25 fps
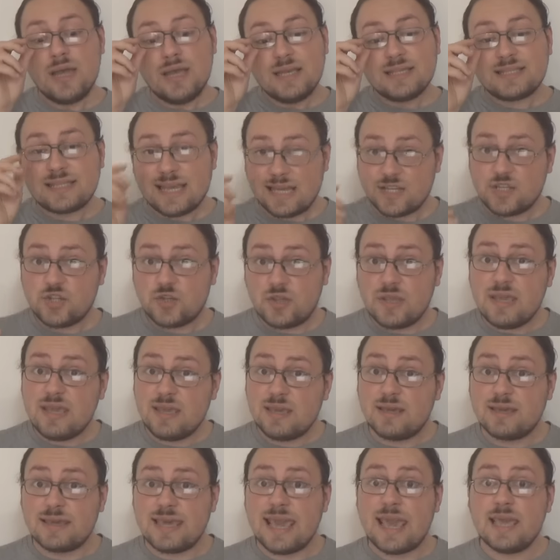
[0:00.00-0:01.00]
such thing
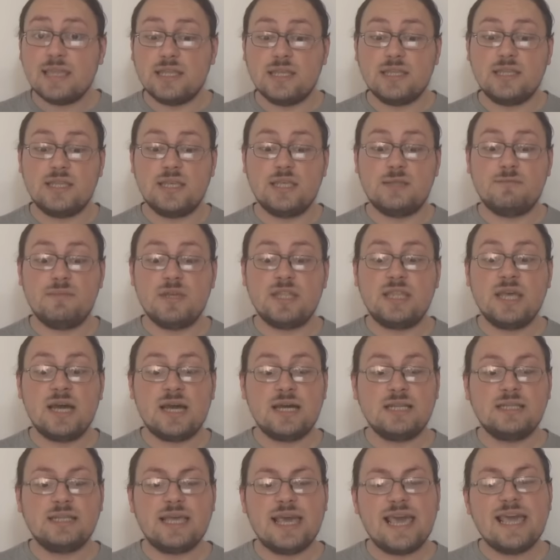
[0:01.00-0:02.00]
can indeed be
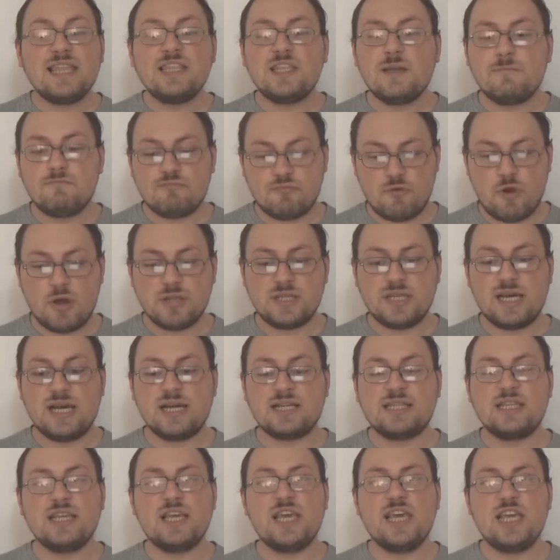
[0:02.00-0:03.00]
done, and the
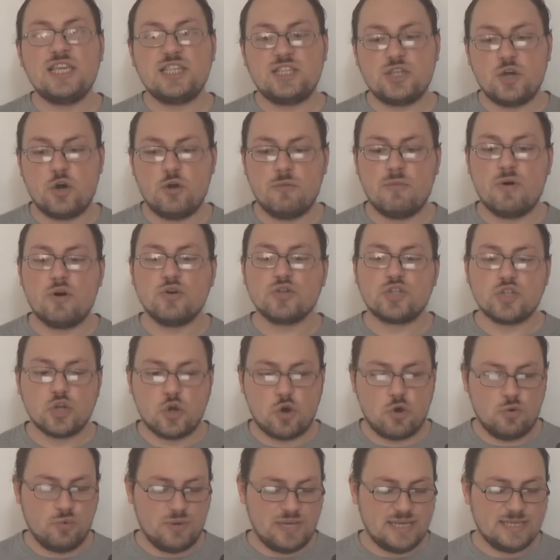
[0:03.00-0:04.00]
product is almost
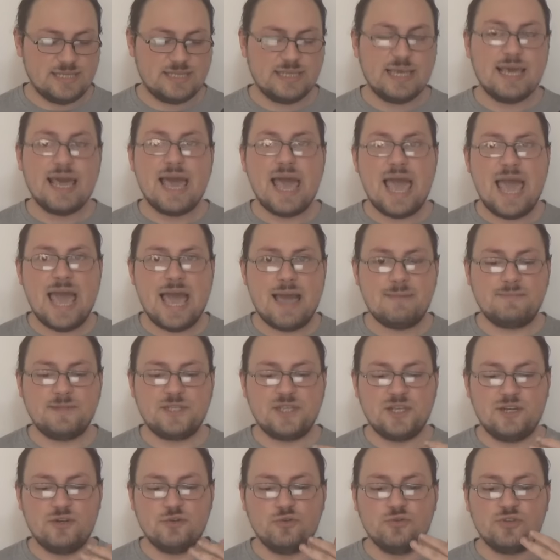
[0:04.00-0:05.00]
always
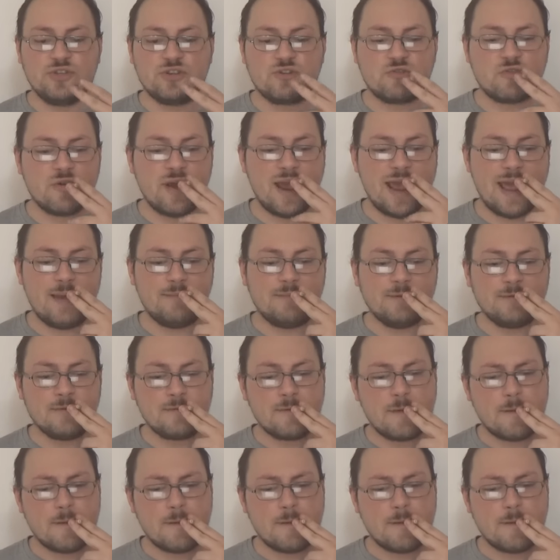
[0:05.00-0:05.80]
absolute crap.